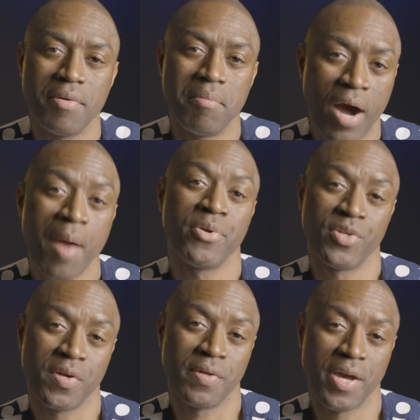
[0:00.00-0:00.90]
my
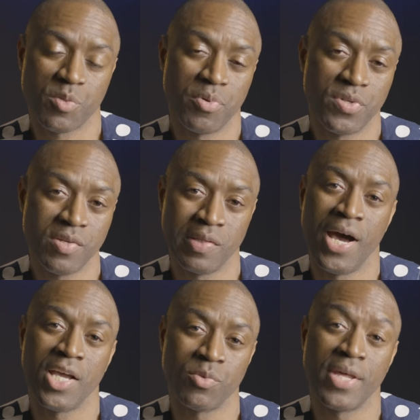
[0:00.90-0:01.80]
particular expertise
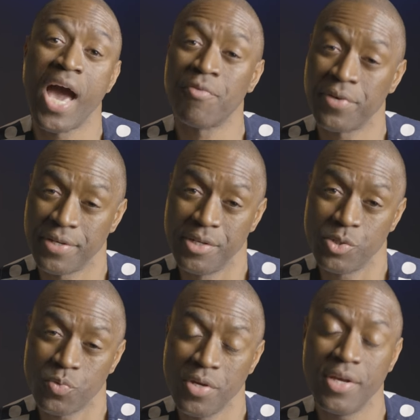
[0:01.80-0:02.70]
lies with African
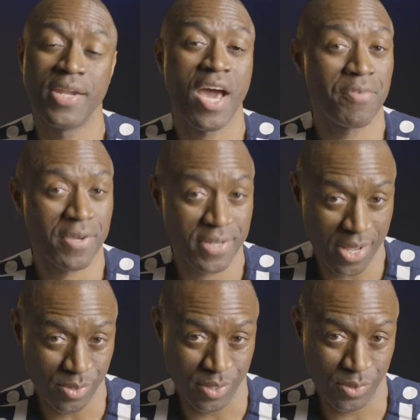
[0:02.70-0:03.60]
history and African
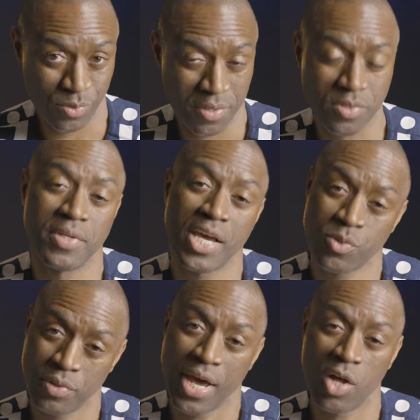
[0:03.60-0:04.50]
ancestry. So
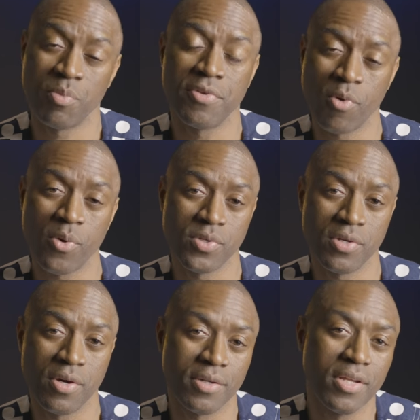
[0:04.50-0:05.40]
that's what I will be
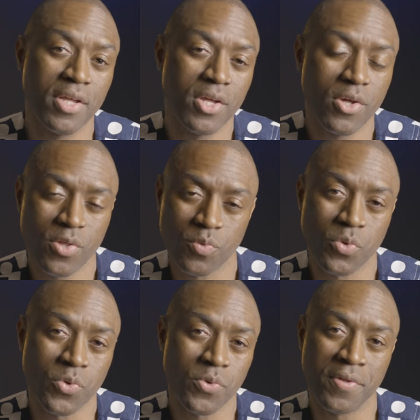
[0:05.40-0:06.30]
focusing on
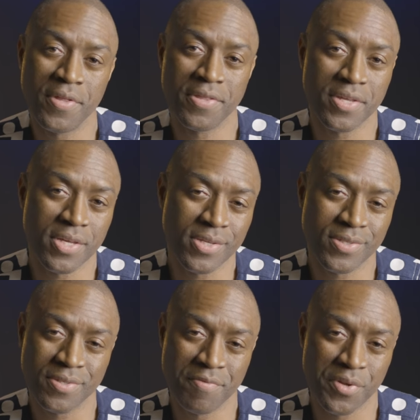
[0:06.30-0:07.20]
through
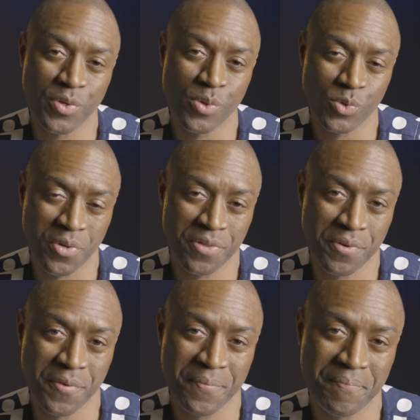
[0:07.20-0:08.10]
these videos with
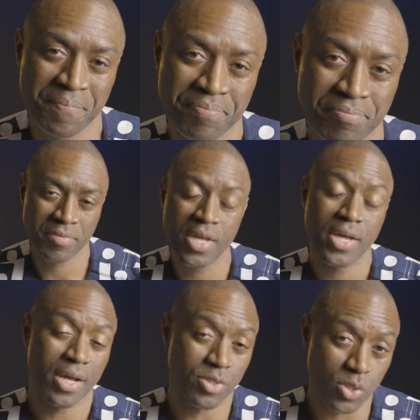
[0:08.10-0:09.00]
you. And